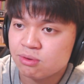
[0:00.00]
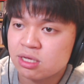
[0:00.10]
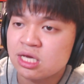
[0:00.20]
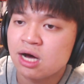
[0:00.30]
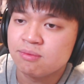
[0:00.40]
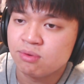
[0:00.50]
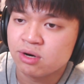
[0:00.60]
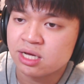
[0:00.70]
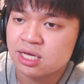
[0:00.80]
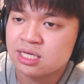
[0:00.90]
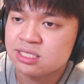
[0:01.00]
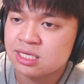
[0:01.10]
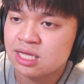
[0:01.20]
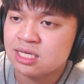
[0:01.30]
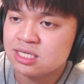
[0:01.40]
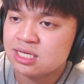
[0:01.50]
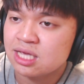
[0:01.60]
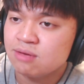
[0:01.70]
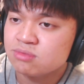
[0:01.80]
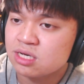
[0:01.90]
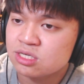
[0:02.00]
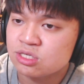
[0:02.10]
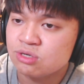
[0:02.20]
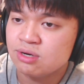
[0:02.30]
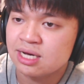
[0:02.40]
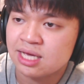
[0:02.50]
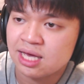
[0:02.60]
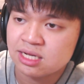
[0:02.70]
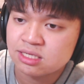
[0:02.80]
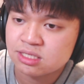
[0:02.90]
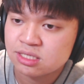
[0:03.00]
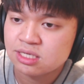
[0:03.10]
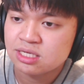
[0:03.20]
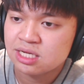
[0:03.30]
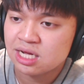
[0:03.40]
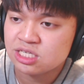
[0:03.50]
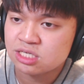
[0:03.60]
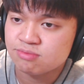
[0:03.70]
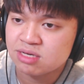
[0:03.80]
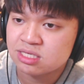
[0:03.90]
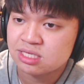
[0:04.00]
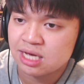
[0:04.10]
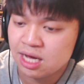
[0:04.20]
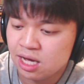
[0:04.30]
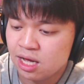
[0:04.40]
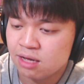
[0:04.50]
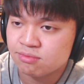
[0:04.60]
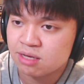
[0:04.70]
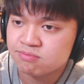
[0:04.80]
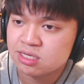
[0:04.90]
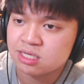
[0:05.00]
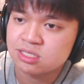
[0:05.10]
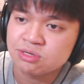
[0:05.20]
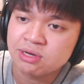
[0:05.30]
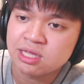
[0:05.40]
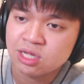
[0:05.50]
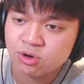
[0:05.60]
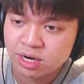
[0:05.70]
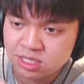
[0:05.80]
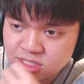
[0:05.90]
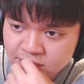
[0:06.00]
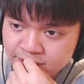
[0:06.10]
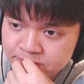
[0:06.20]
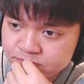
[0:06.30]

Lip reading: Youngboy? Is it Kim Sung-soo again? Did I just miss Kim Sung-soo in the credits there?